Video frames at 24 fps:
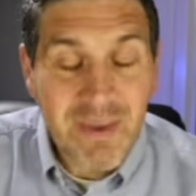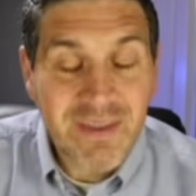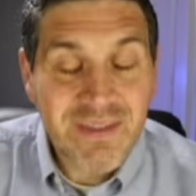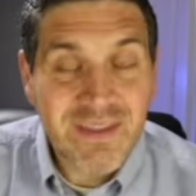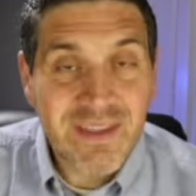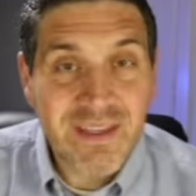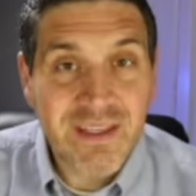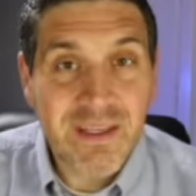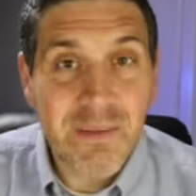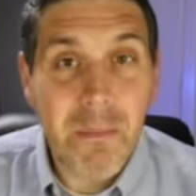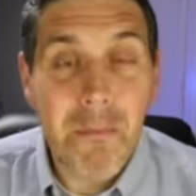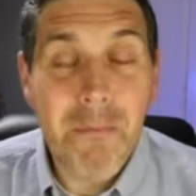
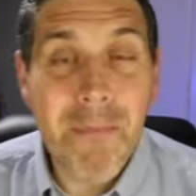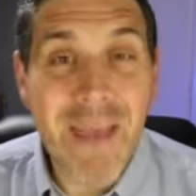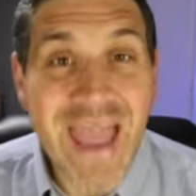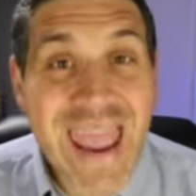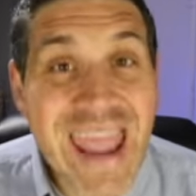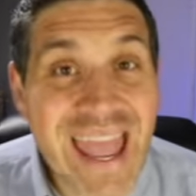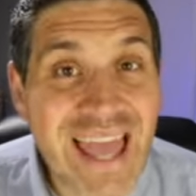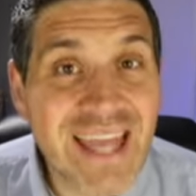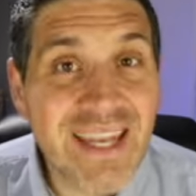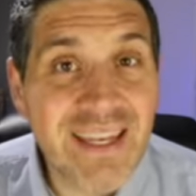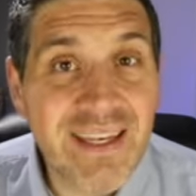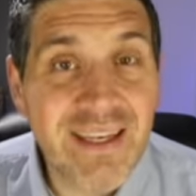but the
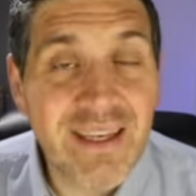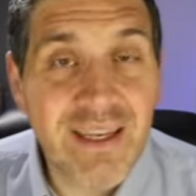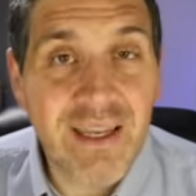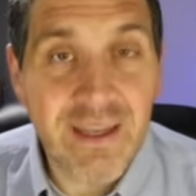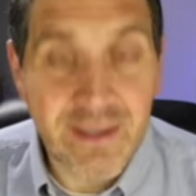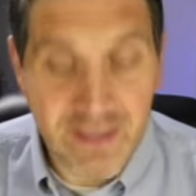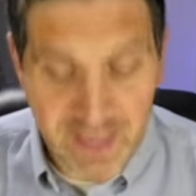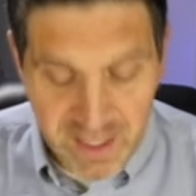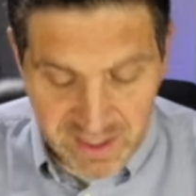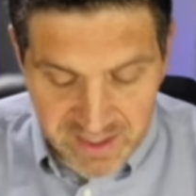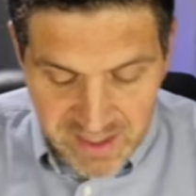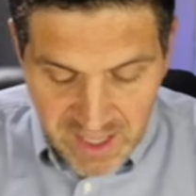demand
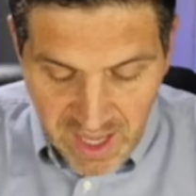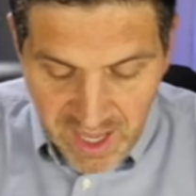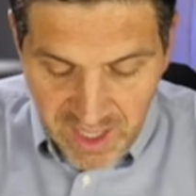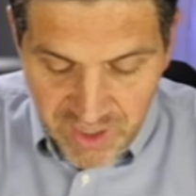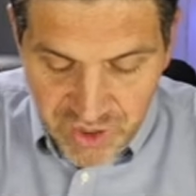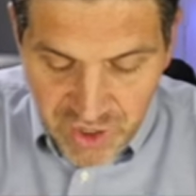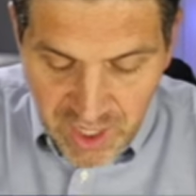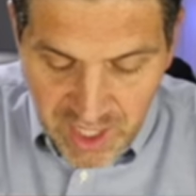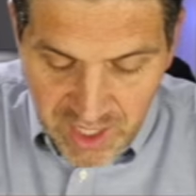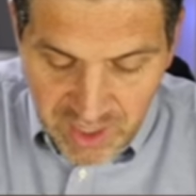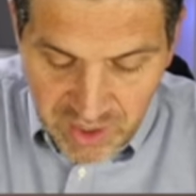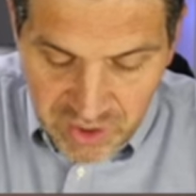does
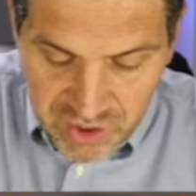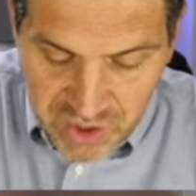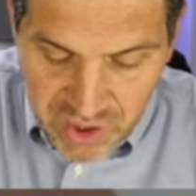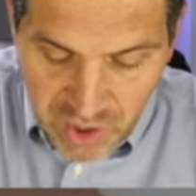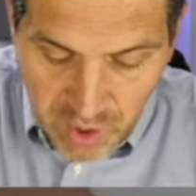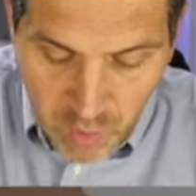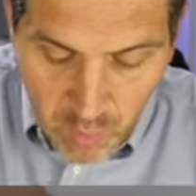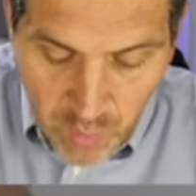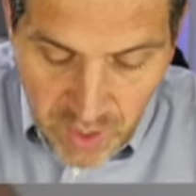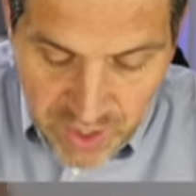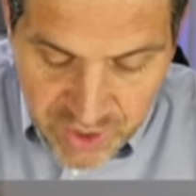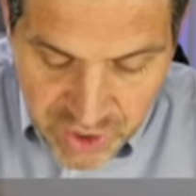not change.
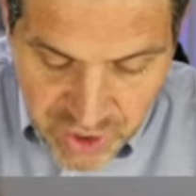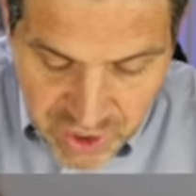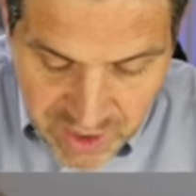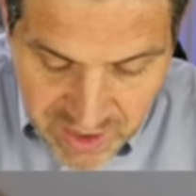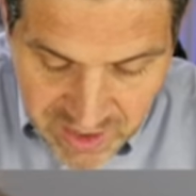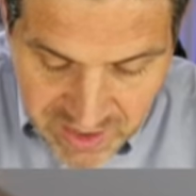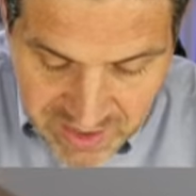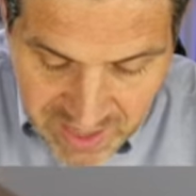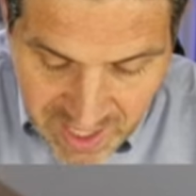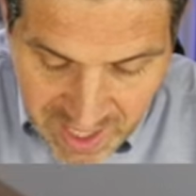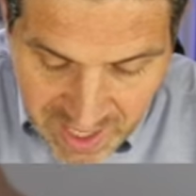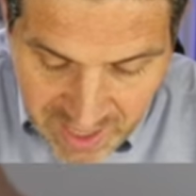The
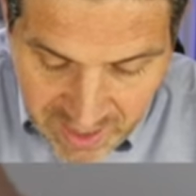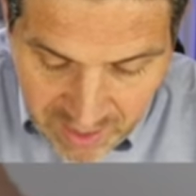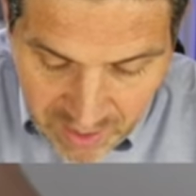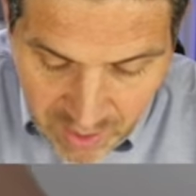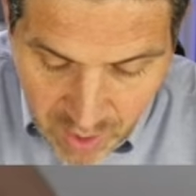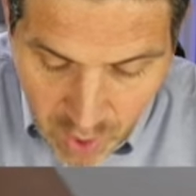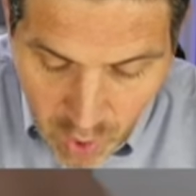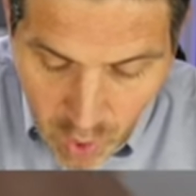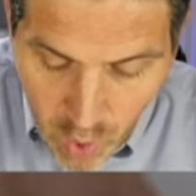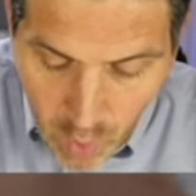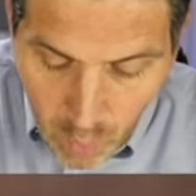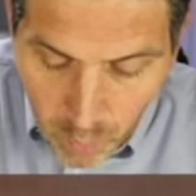question is
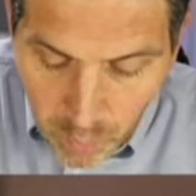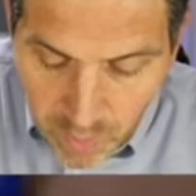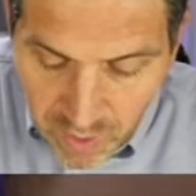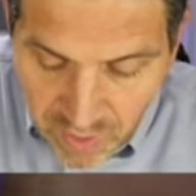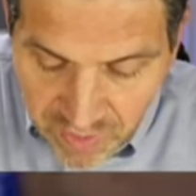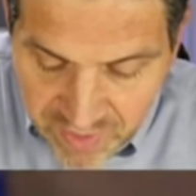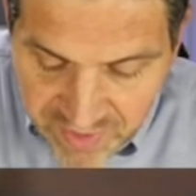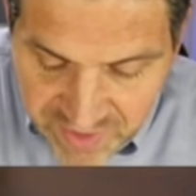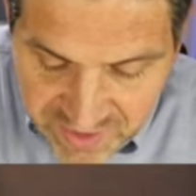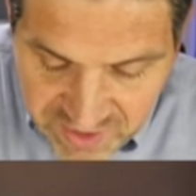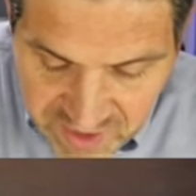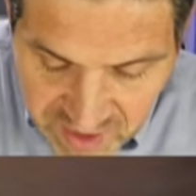saying,
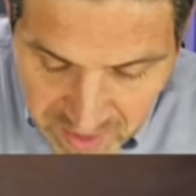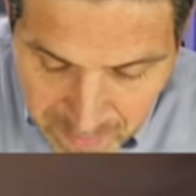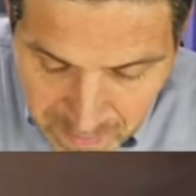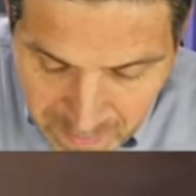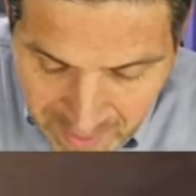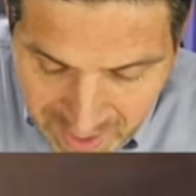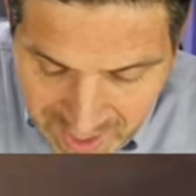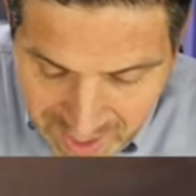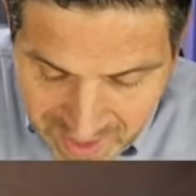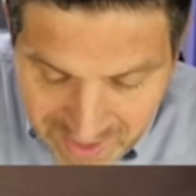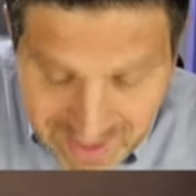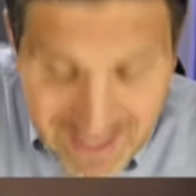will the
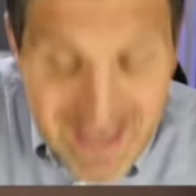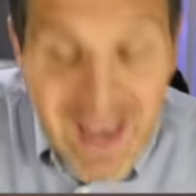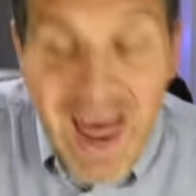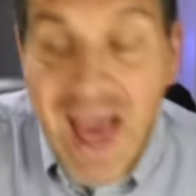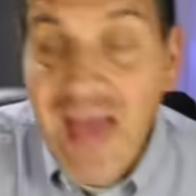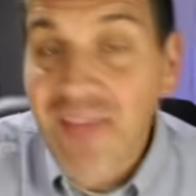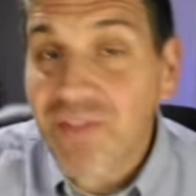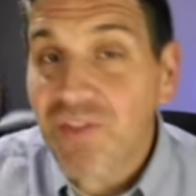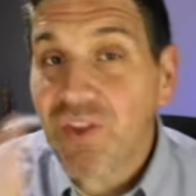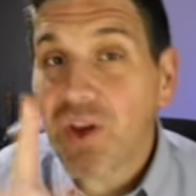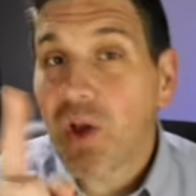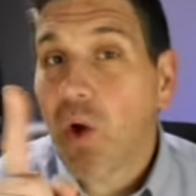demand,
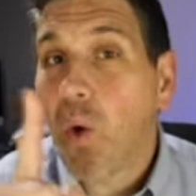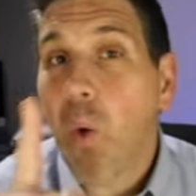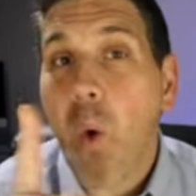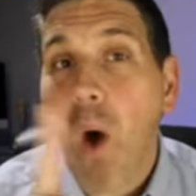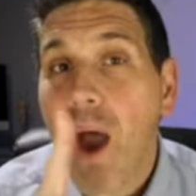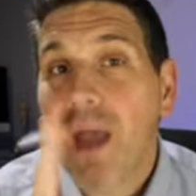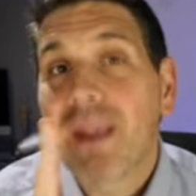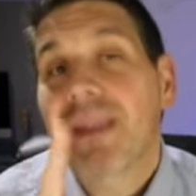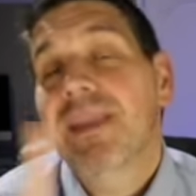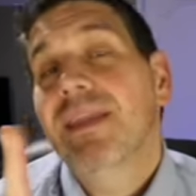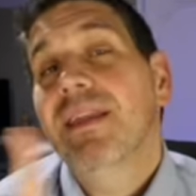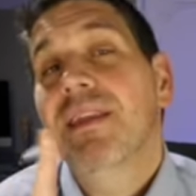not the
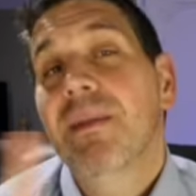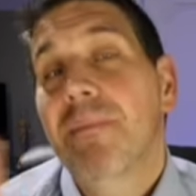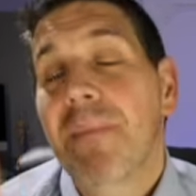quantity